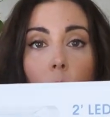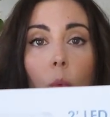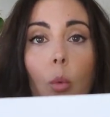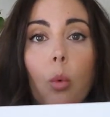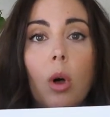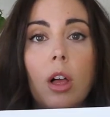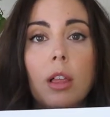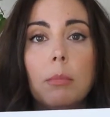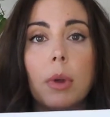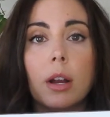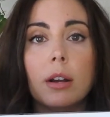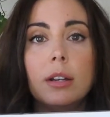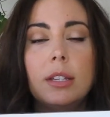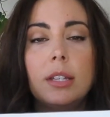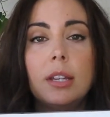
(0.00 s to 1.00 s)

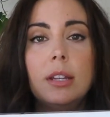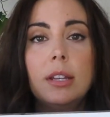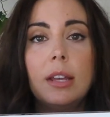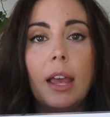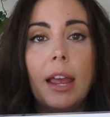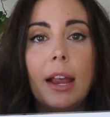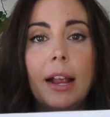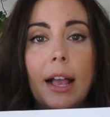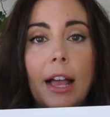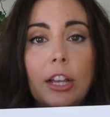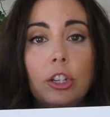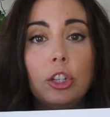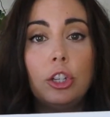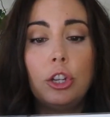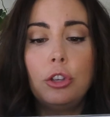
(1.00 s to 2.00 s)
Walmart. I
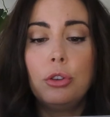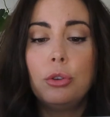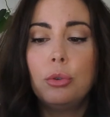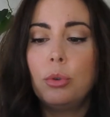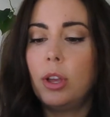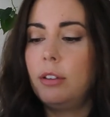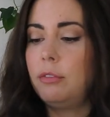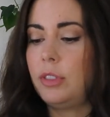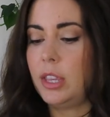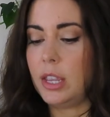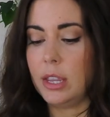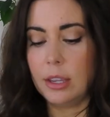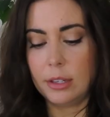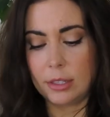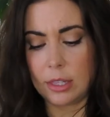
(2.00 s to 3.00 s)
got two of
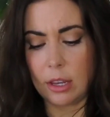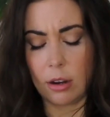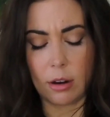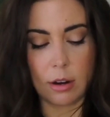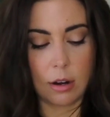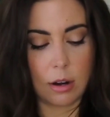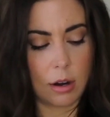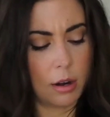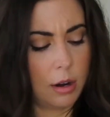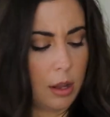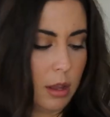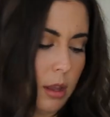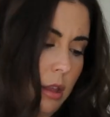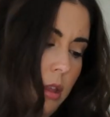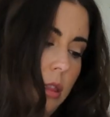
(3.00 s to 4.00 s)
these. They
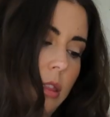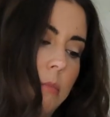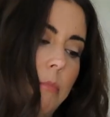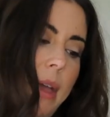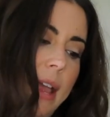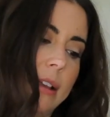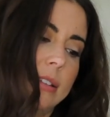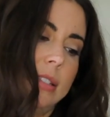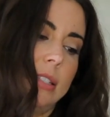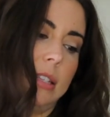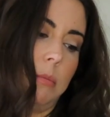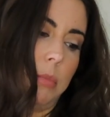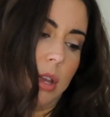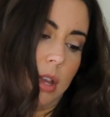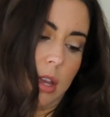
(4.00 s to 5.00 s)
are the
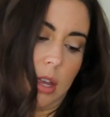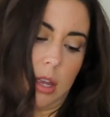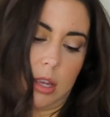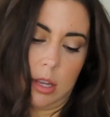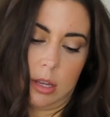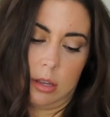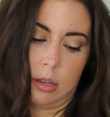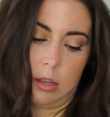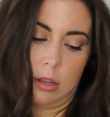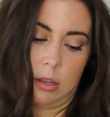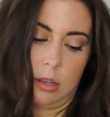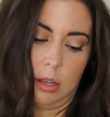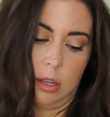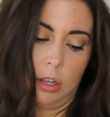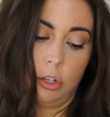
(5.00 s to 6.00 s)
Maxima
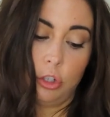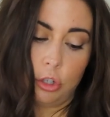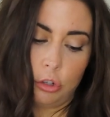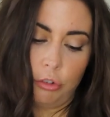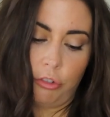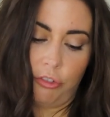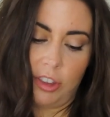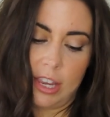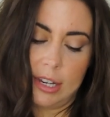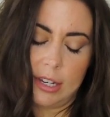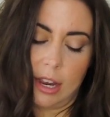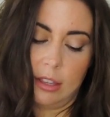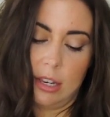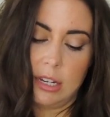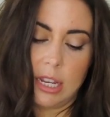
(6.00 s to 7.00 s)
2 feet
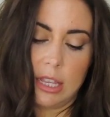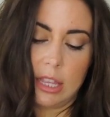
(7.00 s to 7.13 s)
LED